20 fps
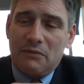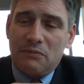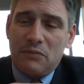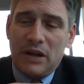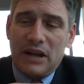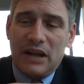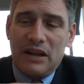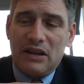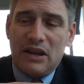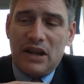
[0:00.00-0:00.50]

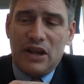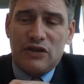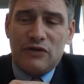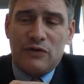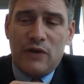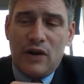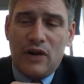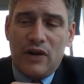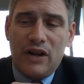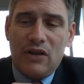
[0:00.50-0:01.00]
but it, it's
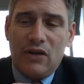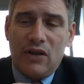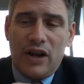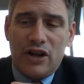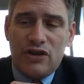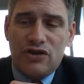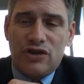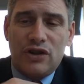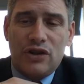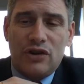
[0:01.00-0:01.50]
very
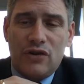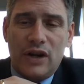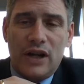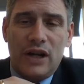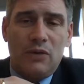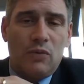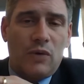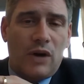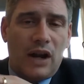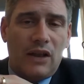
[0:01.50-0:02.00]
lush and
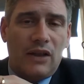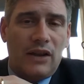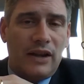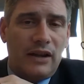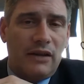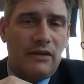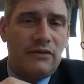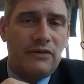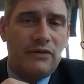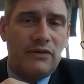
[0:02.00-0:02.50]
green where I
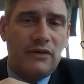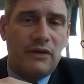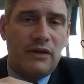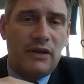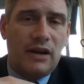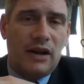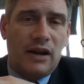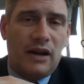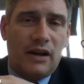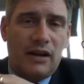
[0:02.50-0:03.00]
live.
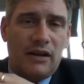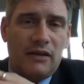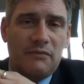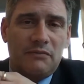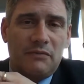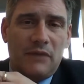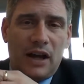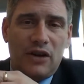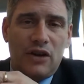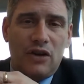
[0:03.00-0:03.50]

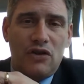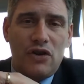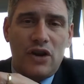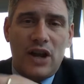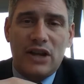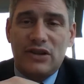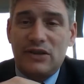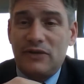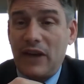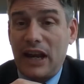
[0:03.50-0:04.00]
Um, I know you
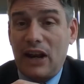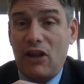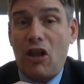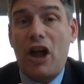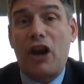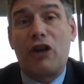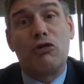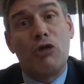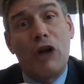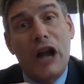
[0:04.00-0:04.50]
guys have had a
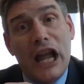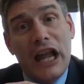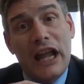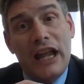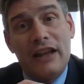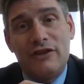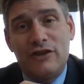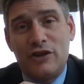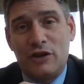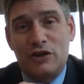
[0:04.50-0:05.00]
lot of
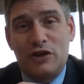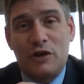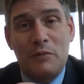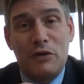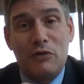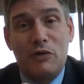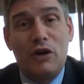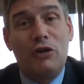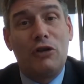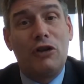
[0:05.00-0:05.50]
rain, so it's going to
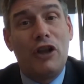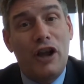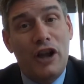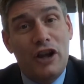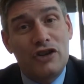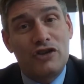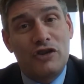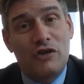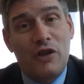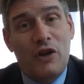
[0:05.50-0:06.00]
yeah. be real
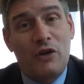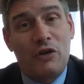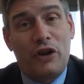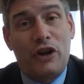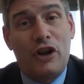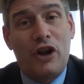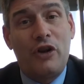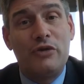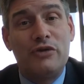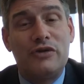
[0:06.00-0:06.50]
lush along the
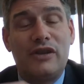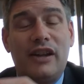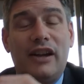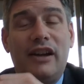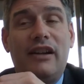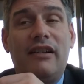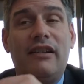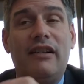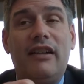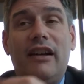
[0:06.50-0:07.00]
coast
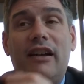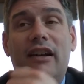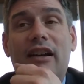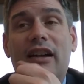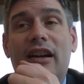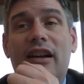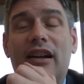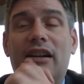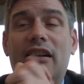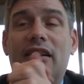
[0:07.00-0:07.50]
there,
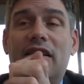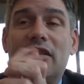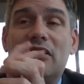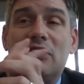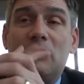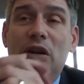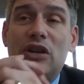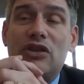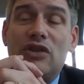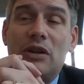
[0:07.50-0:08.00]
uh,
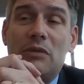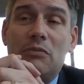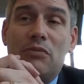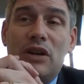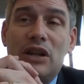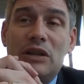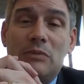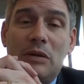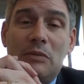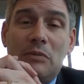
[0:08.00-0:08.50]
especially in
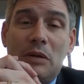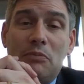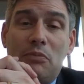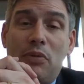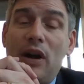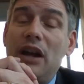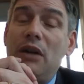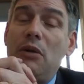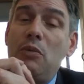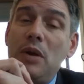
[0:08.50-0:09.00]
Brisbane. Been
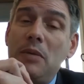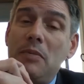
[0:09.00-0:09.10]
praying, we've